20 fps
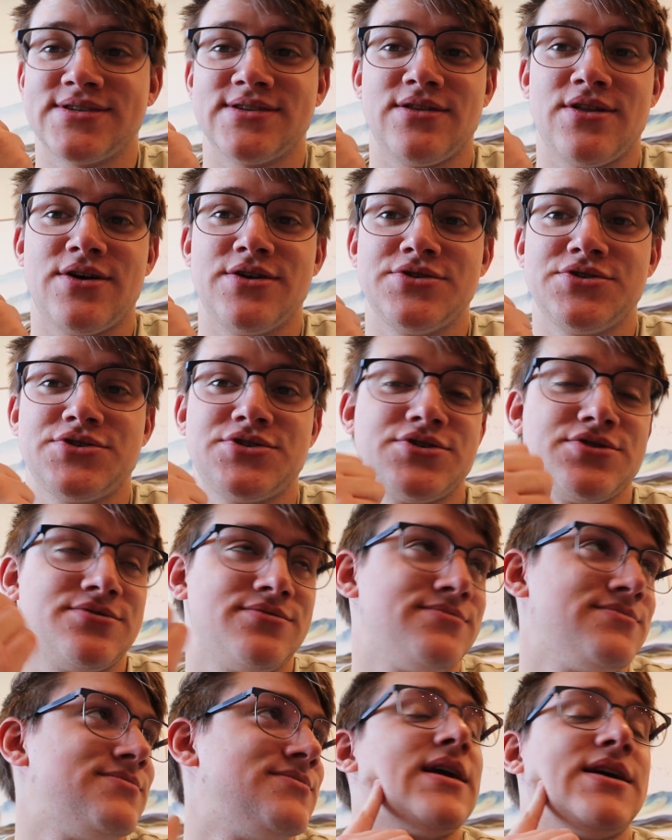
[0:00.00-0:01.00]
lunch.
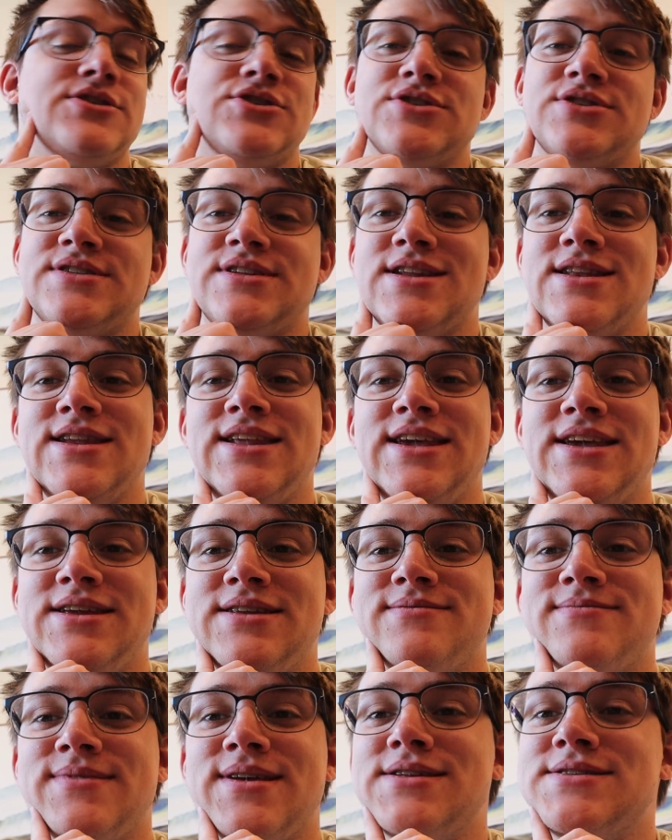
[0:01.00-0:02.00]
I just didn't
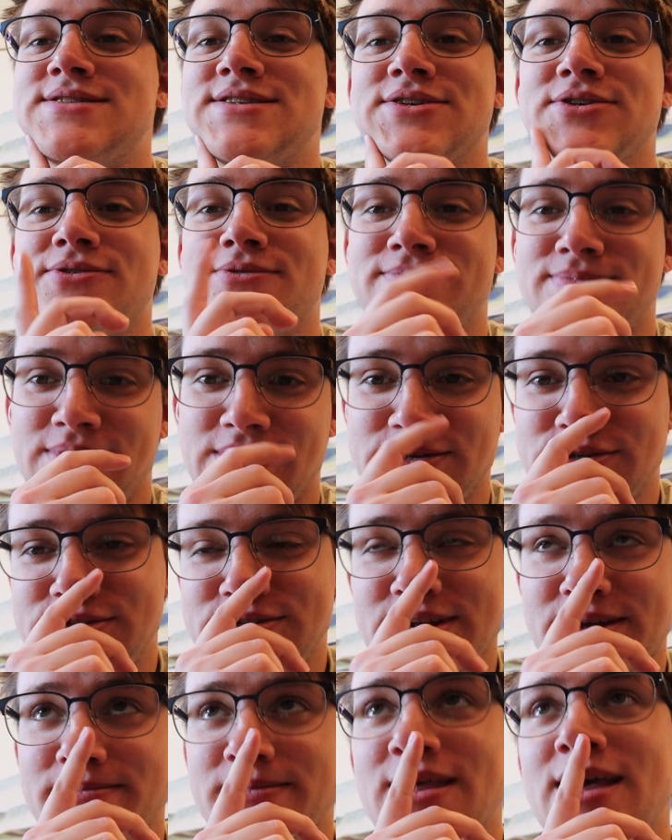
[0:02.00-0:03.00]
eat until
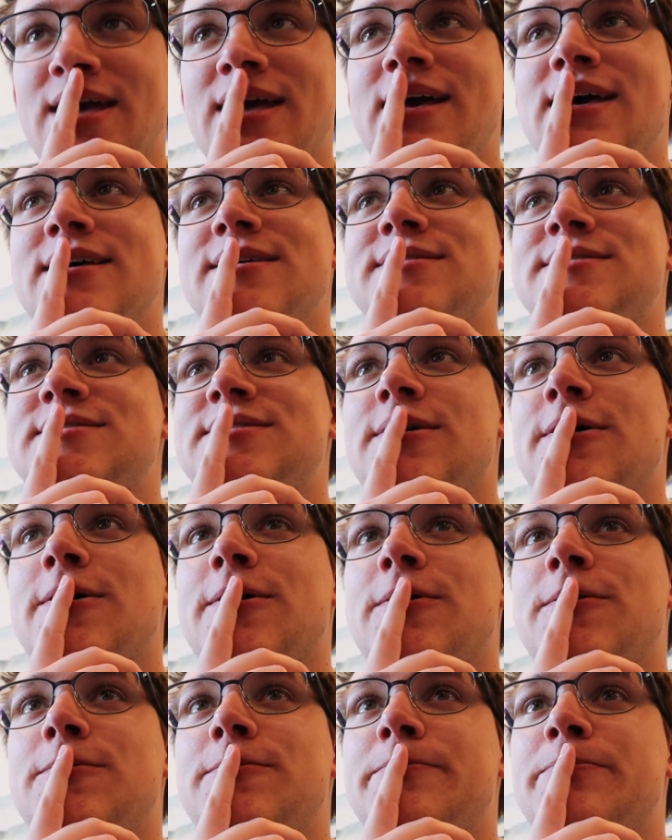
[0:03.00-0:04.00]
lunchtime.
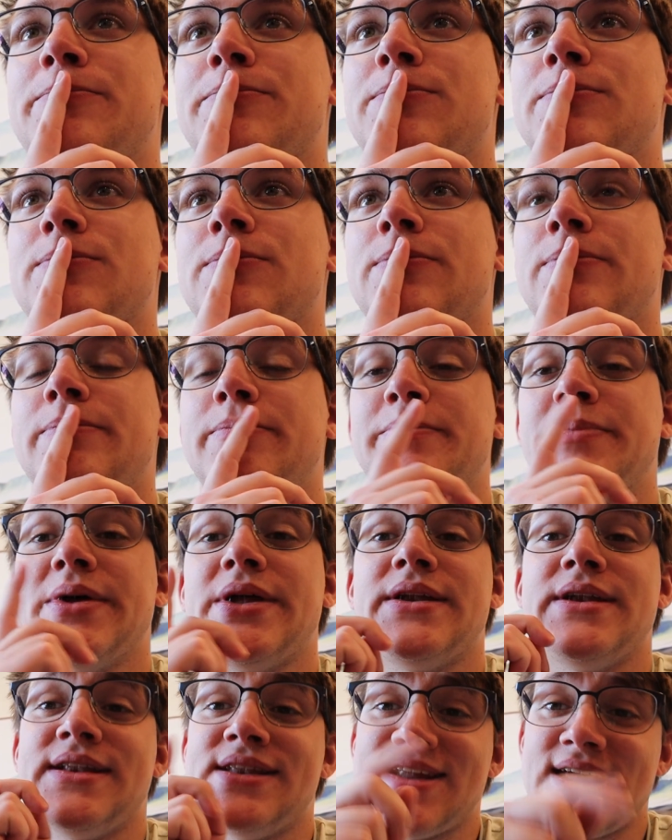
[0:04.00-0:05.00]
So,
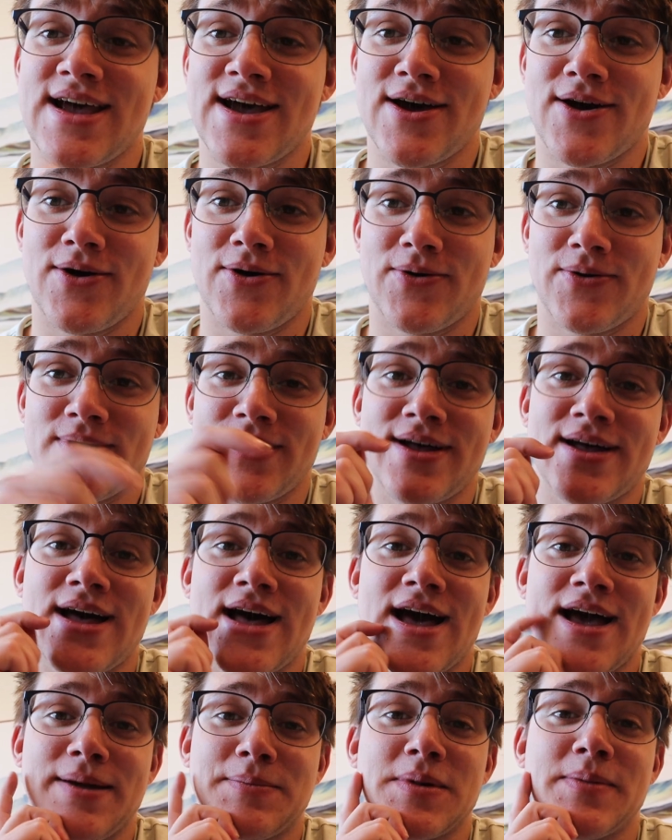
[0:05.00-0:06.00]
but now
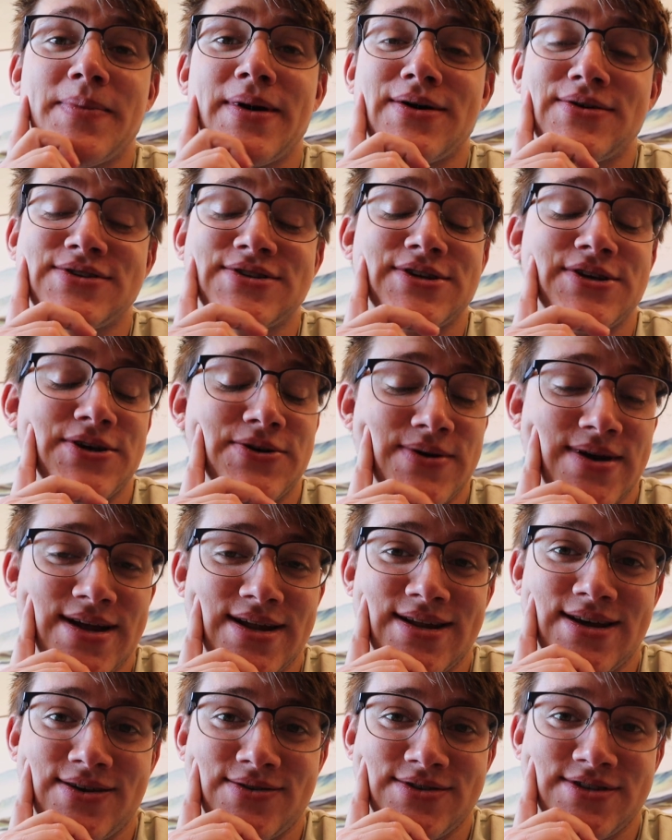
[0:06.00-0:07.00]
I'm about to go
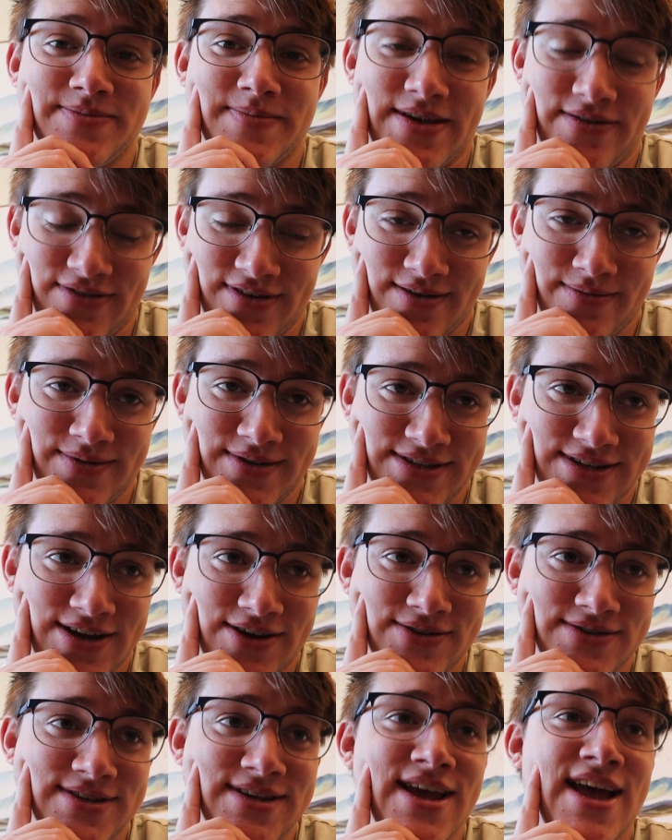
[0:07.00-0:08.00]
head out to my family's
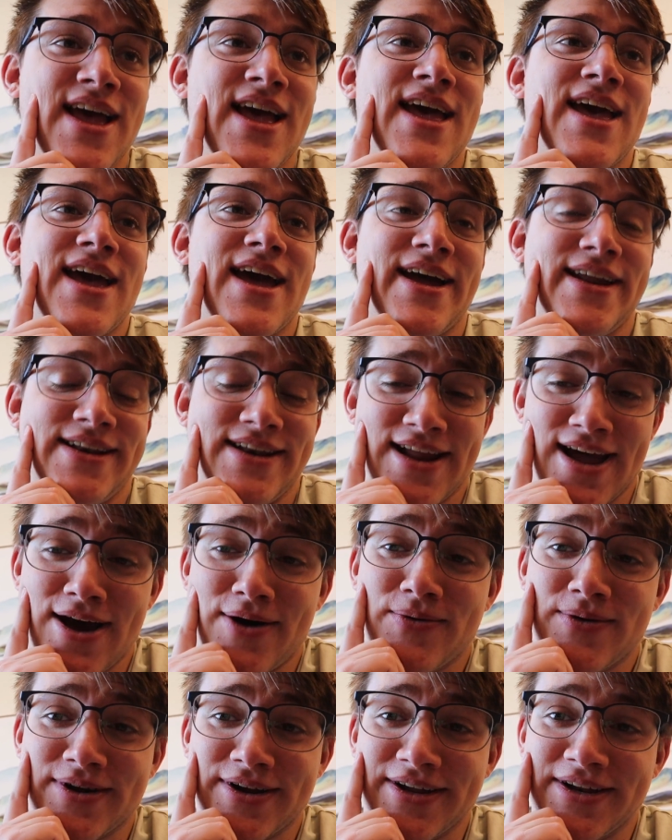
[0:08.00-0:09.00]
house. And
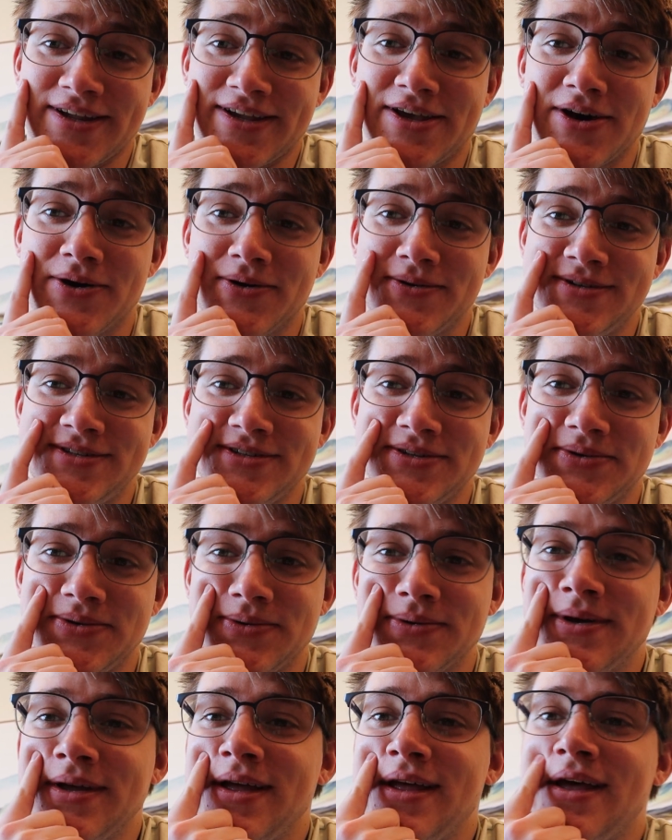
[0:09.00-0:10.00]
now we're gonna go
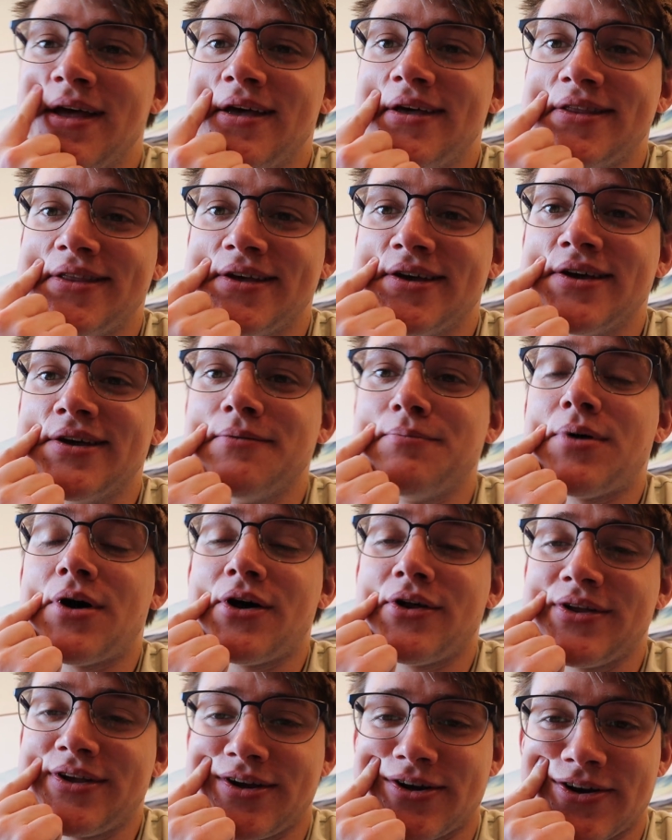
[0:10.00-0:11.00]
do the
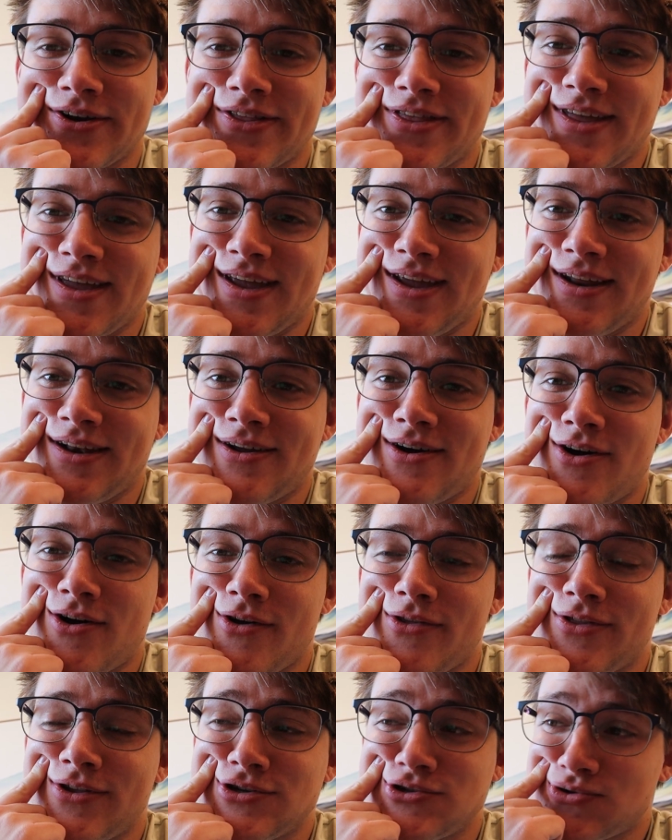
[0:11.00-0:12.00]
polyurethane
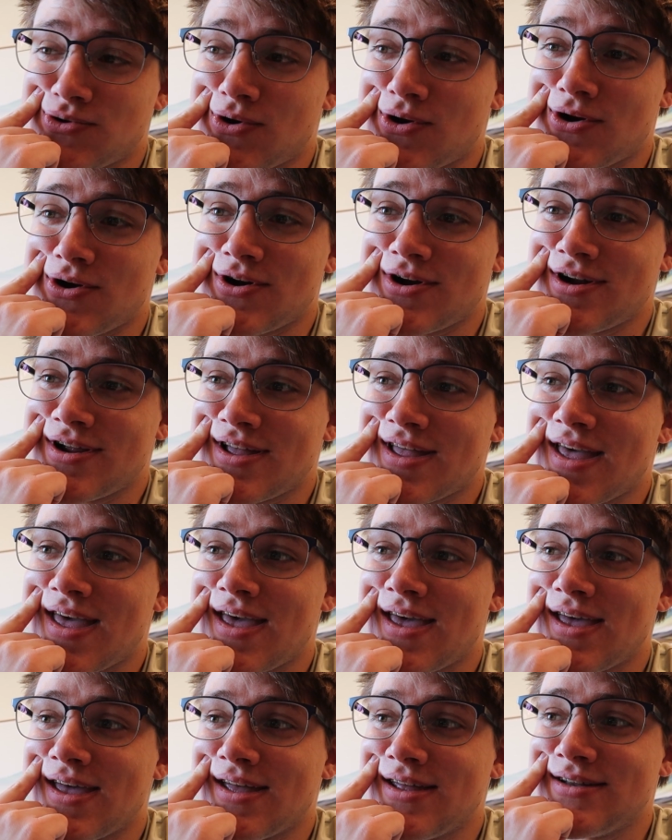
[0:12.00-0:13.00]
on the drawer,
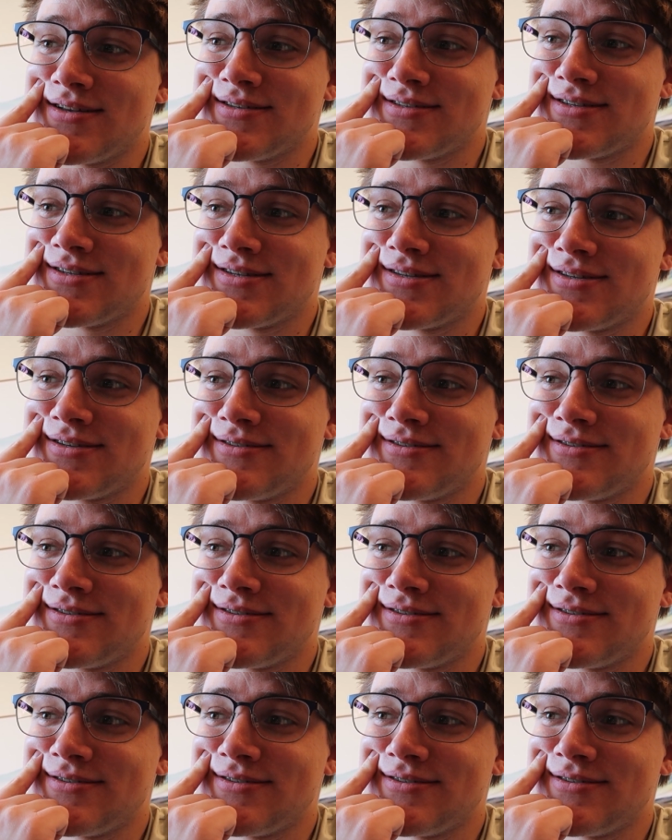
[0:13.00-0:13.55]
and